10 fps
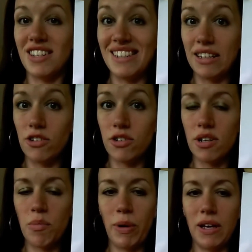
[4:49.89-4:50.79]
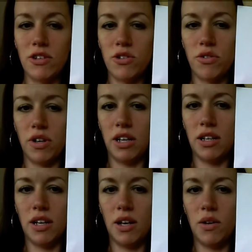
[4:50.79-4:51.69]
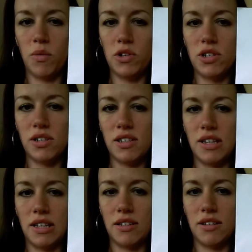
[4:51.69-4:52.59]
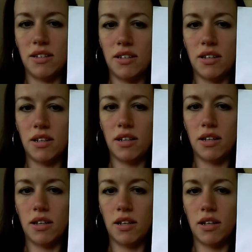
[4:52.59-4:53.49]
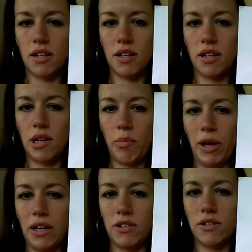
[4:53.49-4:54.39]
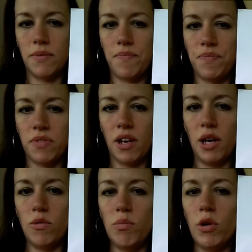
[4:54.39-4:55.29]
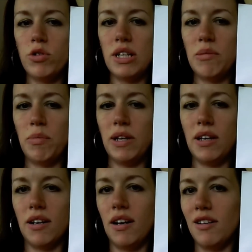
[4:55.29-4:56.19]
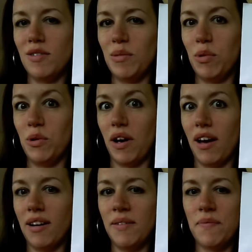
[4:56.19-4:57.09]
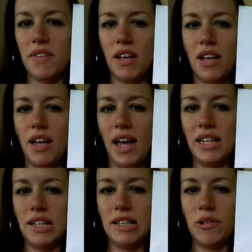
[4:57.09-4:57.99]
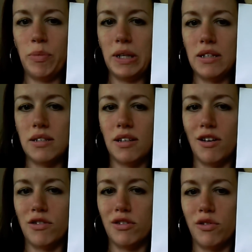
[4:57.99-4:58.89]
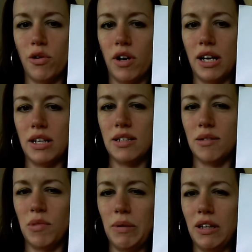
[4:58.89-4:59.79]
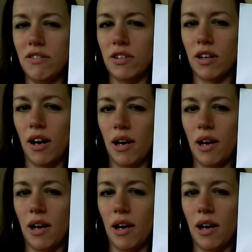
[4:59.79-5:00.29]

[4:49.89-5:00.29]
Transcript: stitch page 3, which is this page. It will mostly be her lovely blue hair, and a little bit of her forehead and maybe even